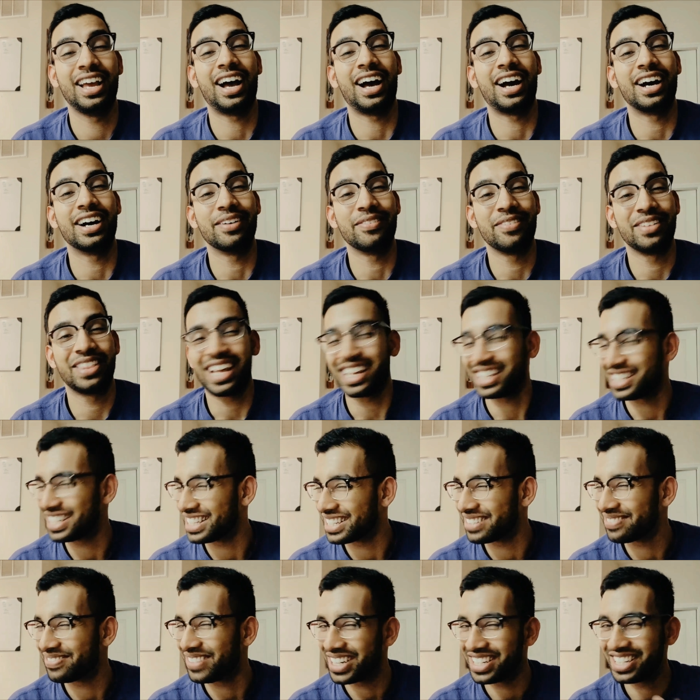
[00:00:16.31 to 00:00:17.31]
Um, that's
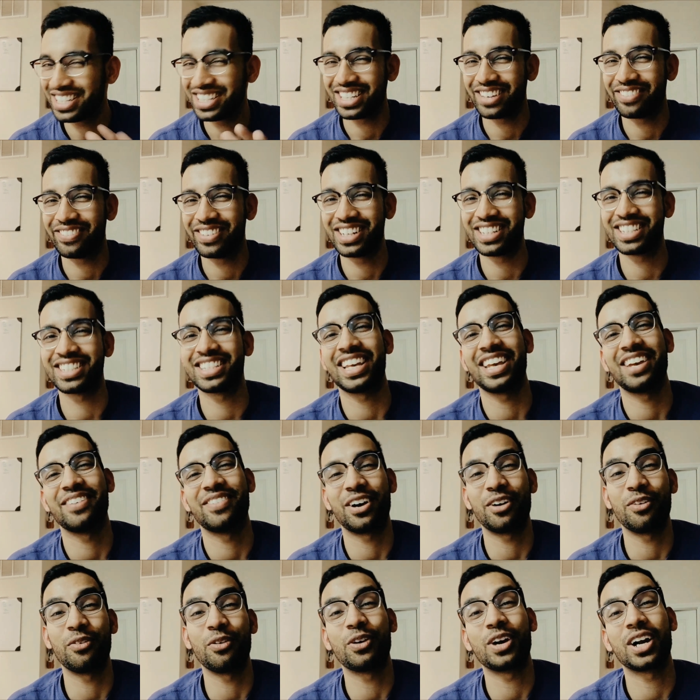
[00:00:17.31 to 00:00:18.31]
as much as I'm going to say
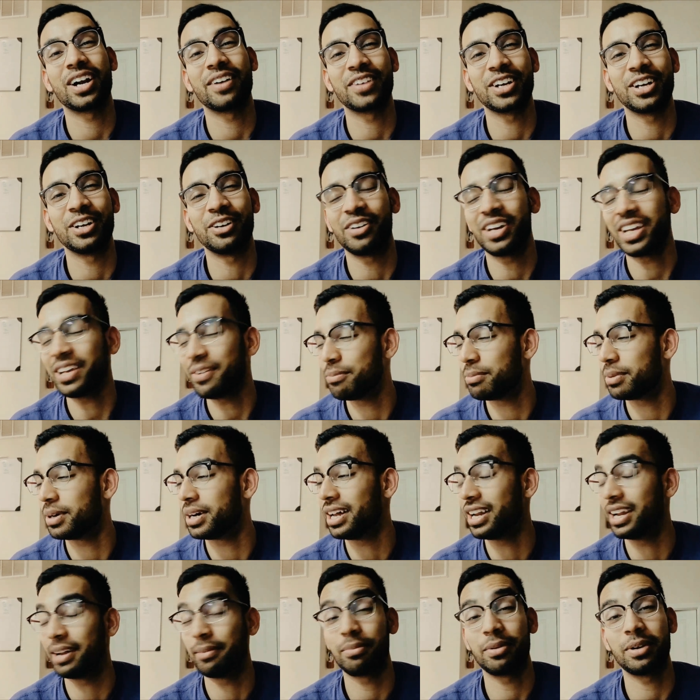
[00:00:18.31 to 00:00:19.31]
about where I'm going,
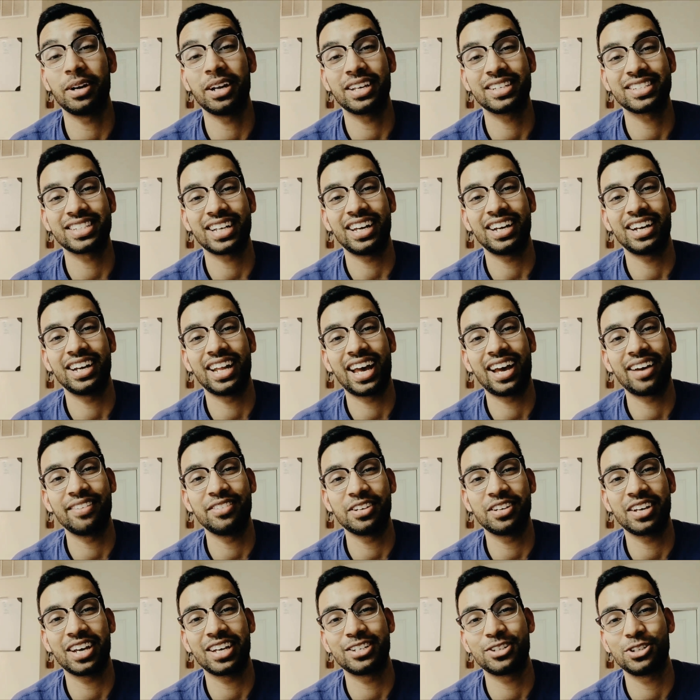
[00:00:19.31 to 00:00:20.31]
but I'm pretty excited to have
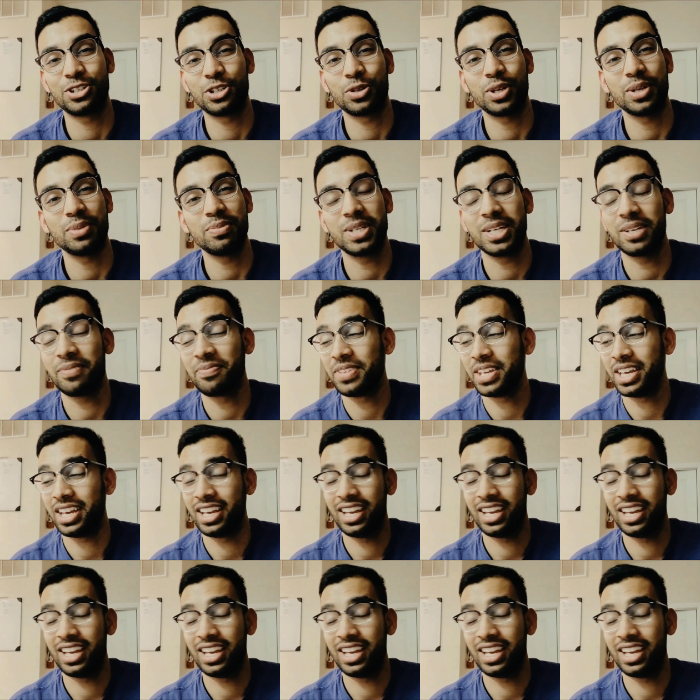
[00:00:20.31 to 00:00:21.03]
you guys join me.